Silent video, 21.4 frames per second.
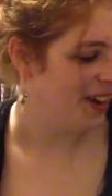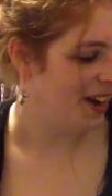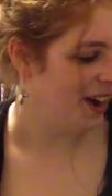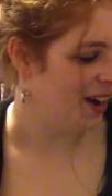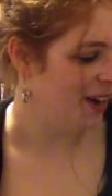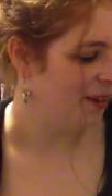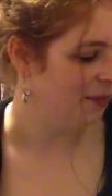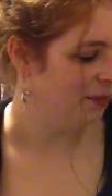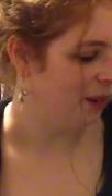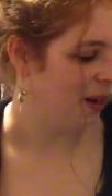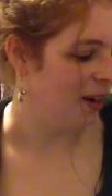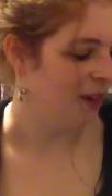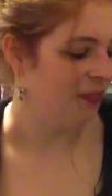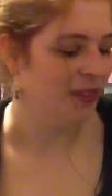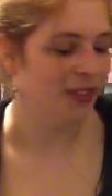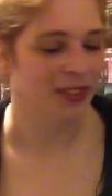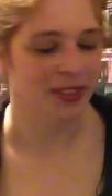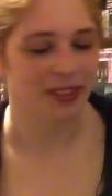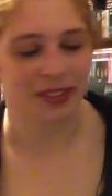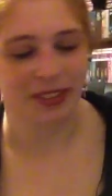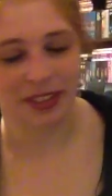um,
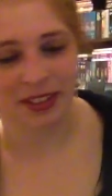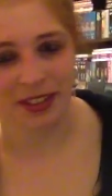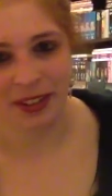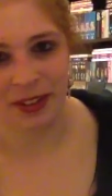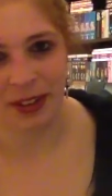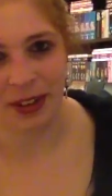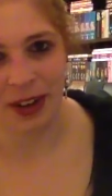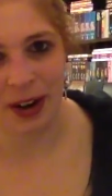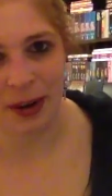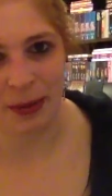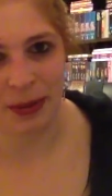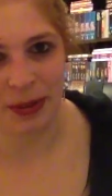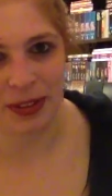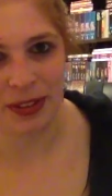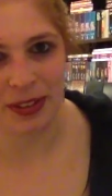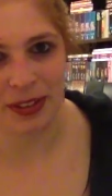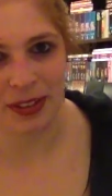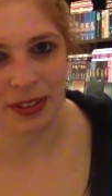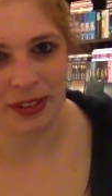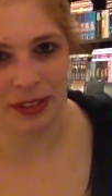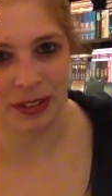obviously, or I would
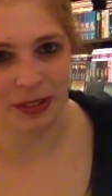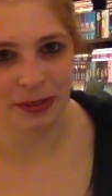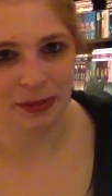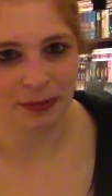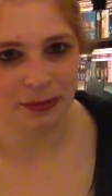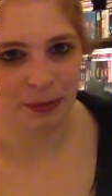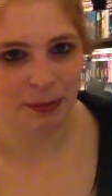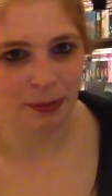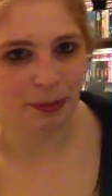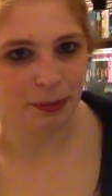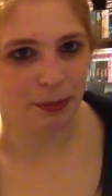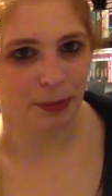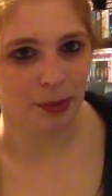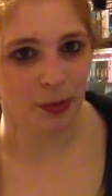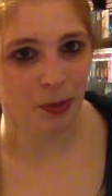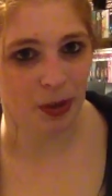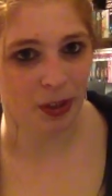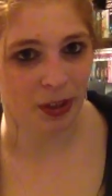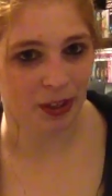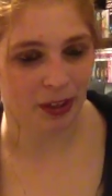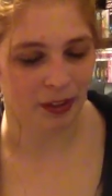still be
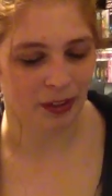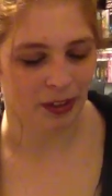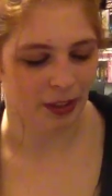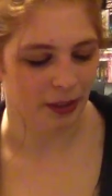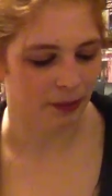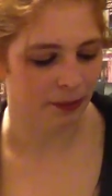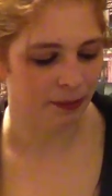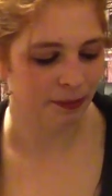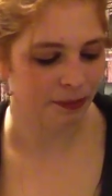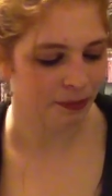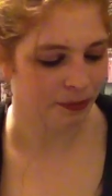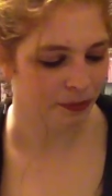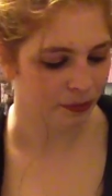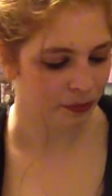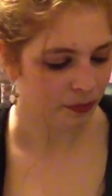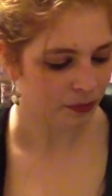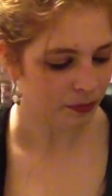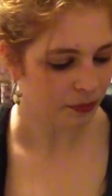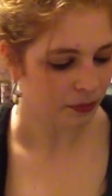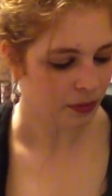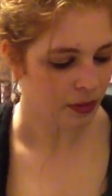working there.
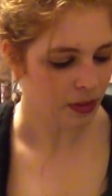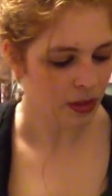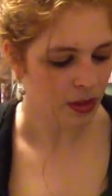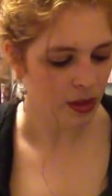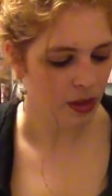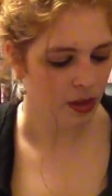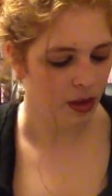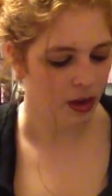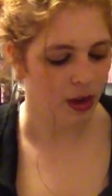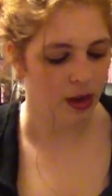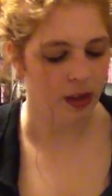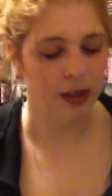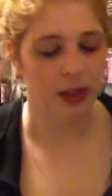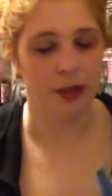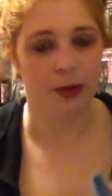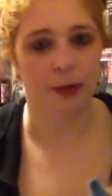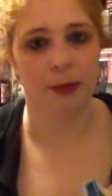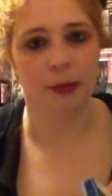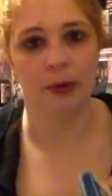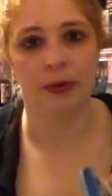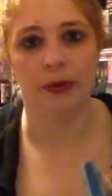
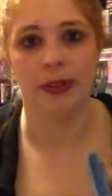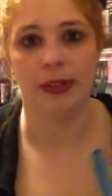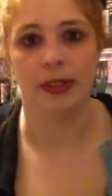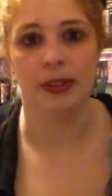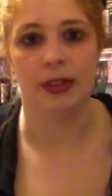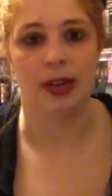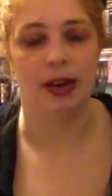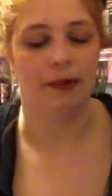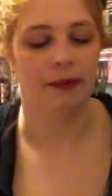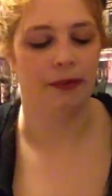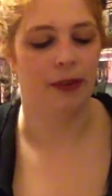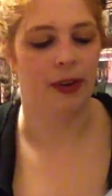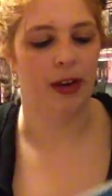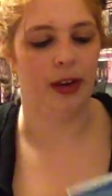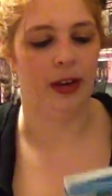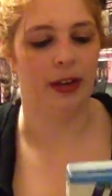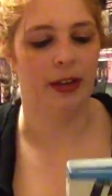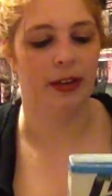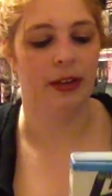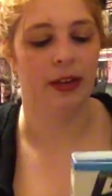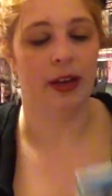Another movie stop
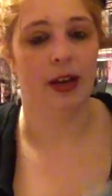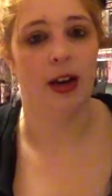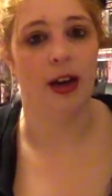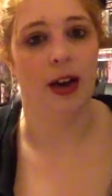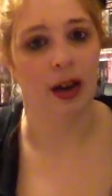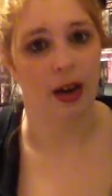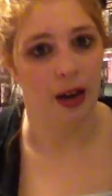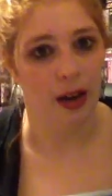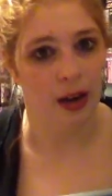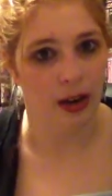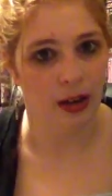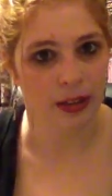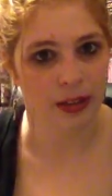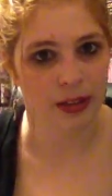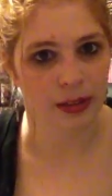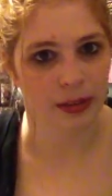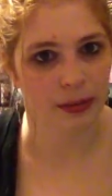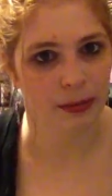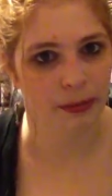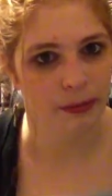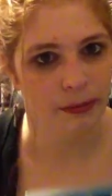find,
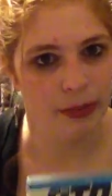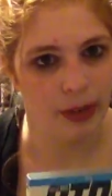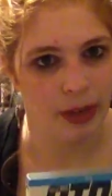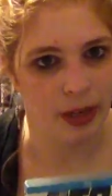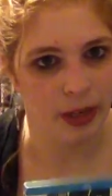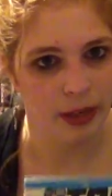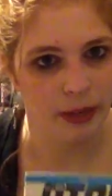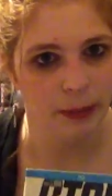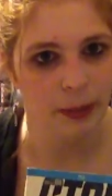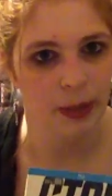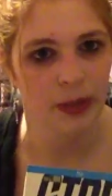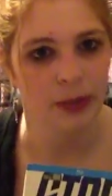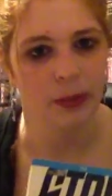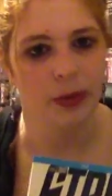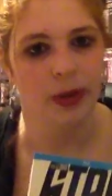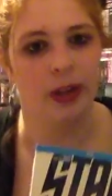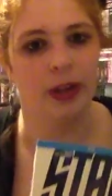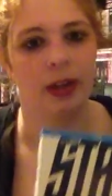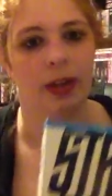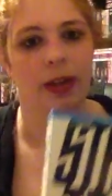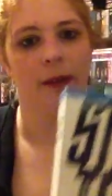awesome find by the
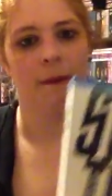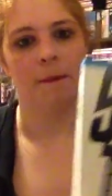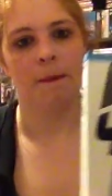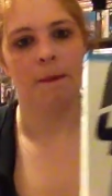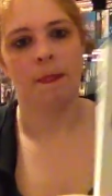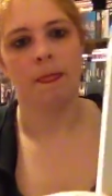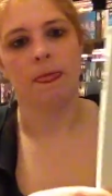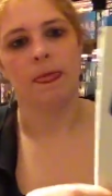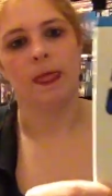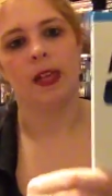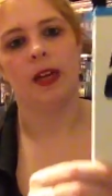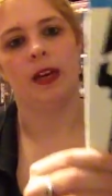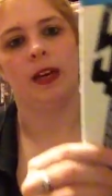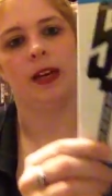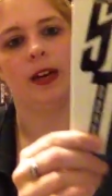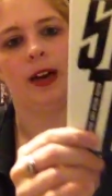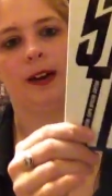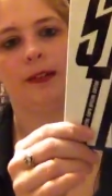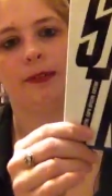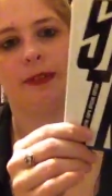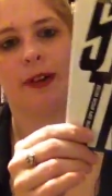way.
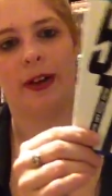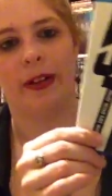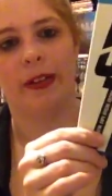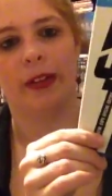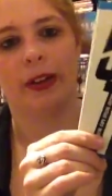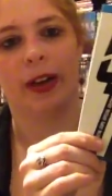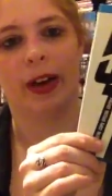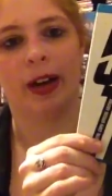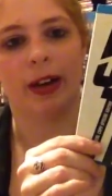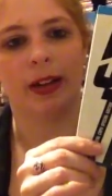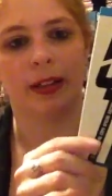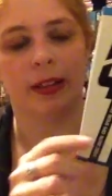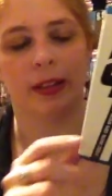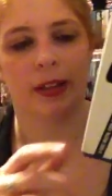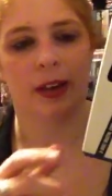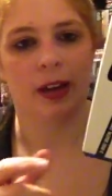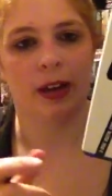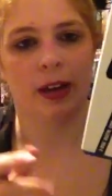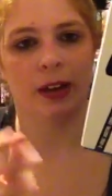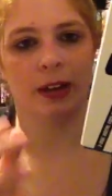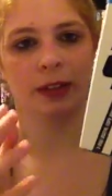I finally got
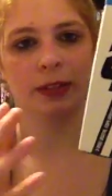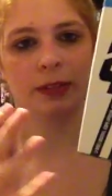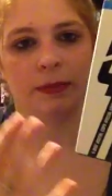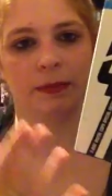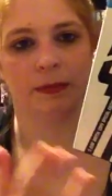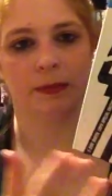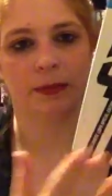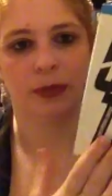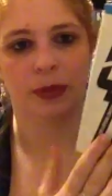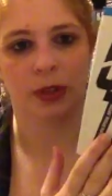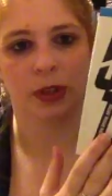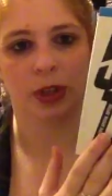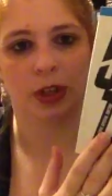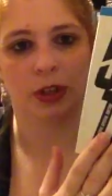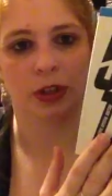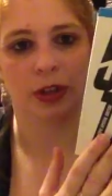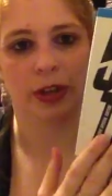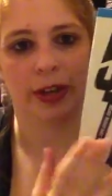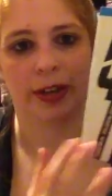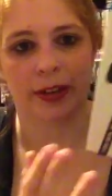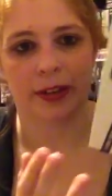uh, Star
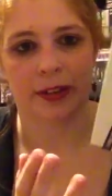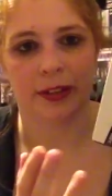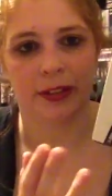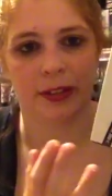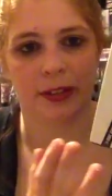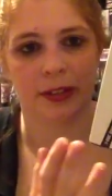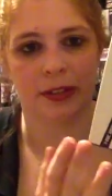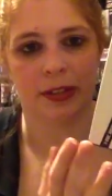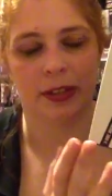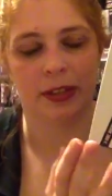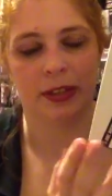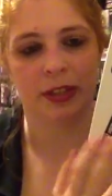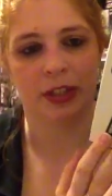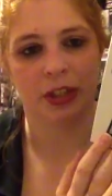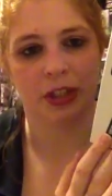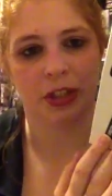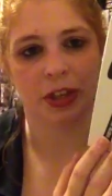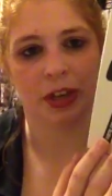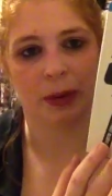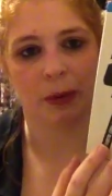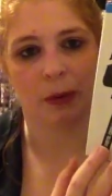Trek. This is the
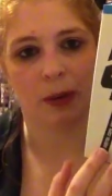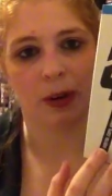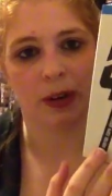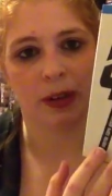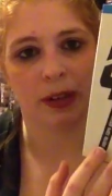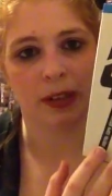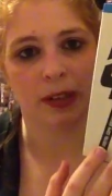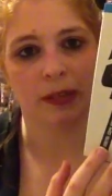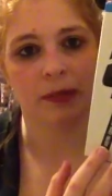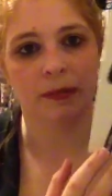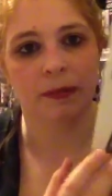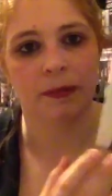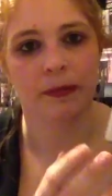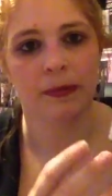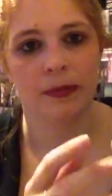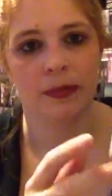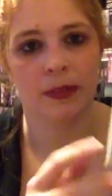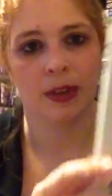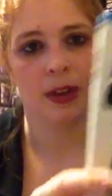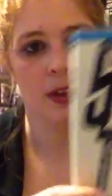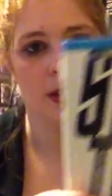edition I wanted.
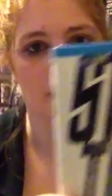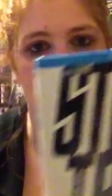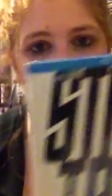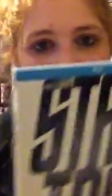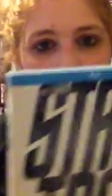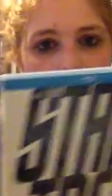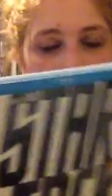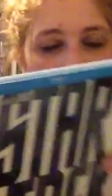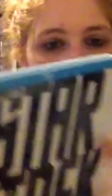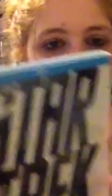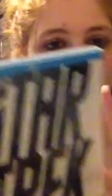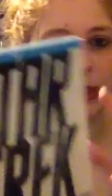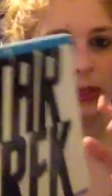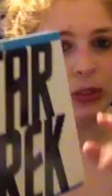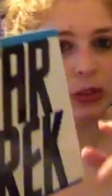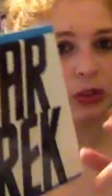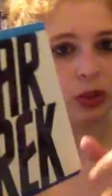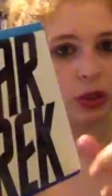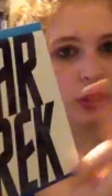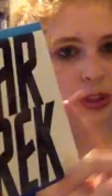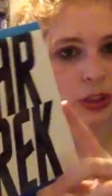That's what I've been
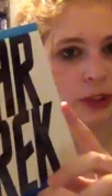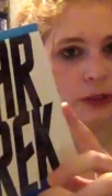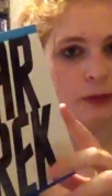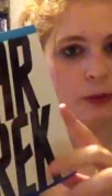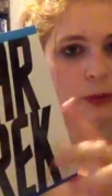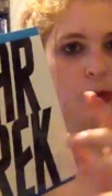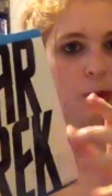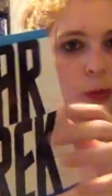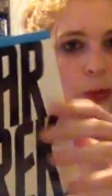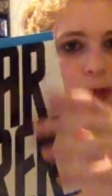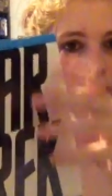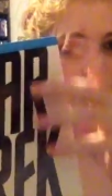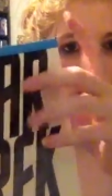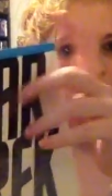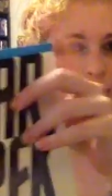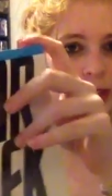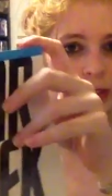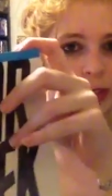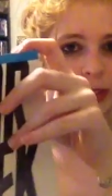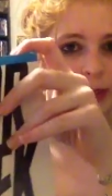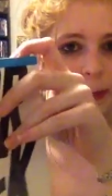searching for with the
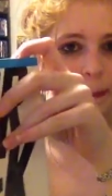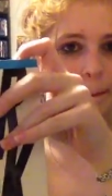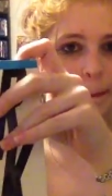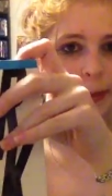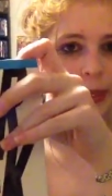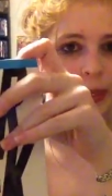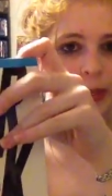slip.